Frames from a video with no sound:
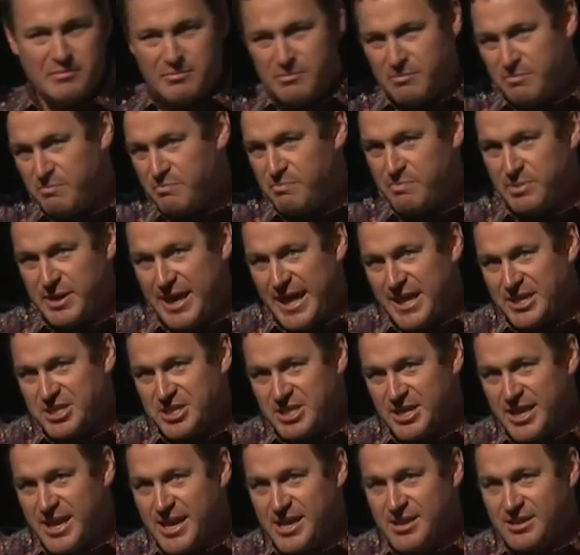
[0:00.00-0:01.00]
but
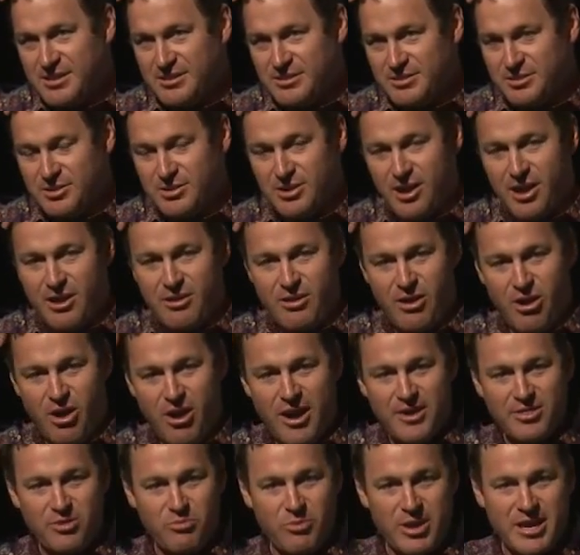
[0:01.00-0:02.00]
actually, you know,
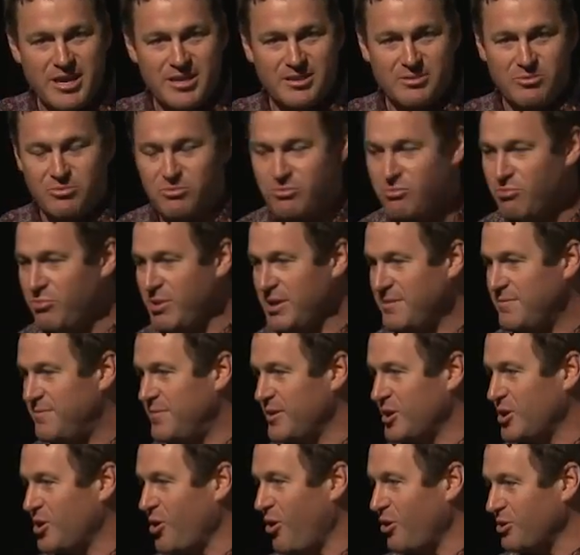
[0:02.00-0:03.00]
either we
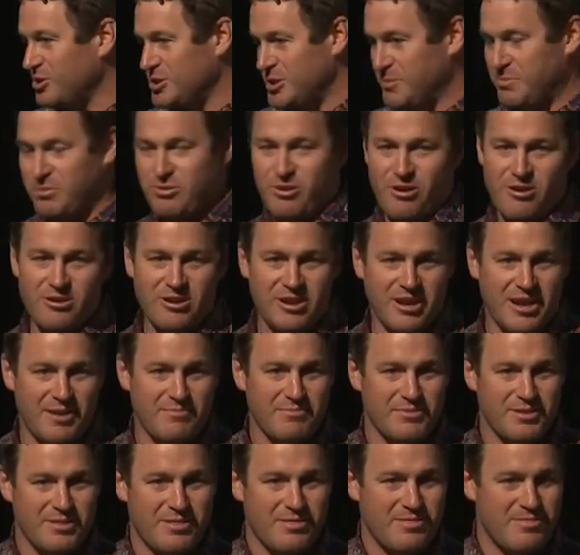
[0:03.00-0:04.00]
forgot to program
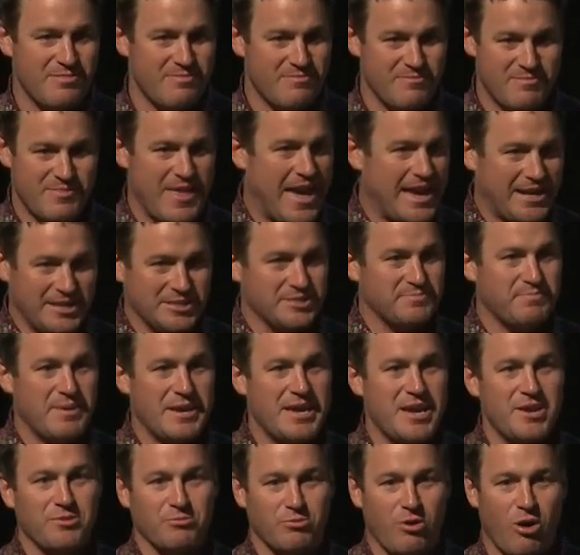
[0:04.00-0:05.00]
that as
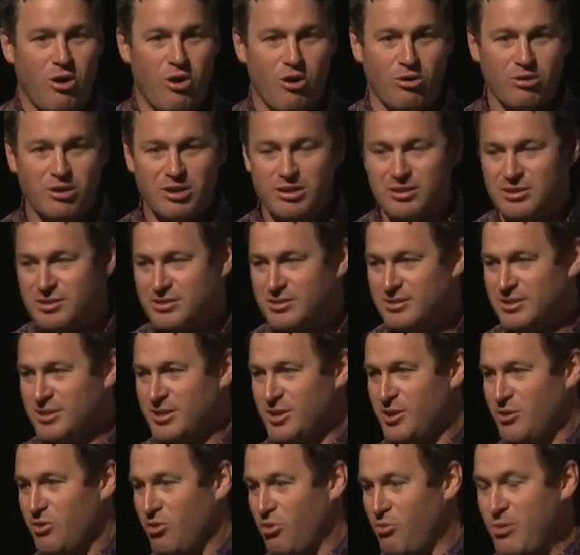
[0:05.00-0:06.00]
being wrong,
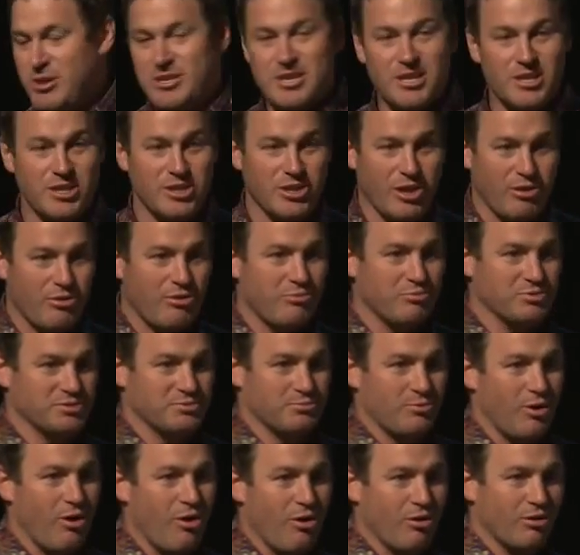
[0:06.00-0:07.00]
or we didn't know it was
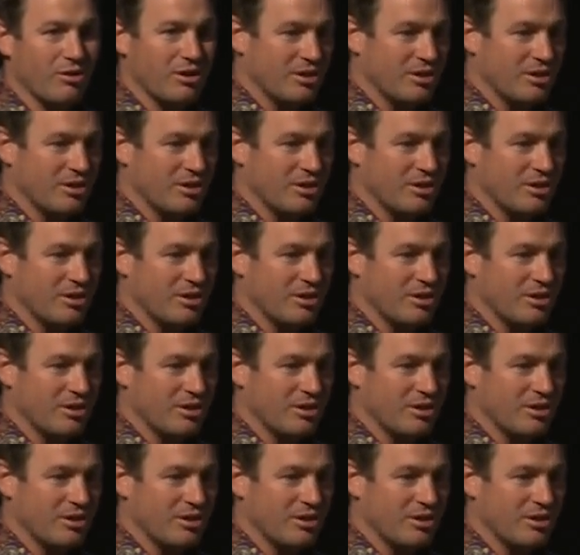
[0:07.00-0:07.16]
wrong,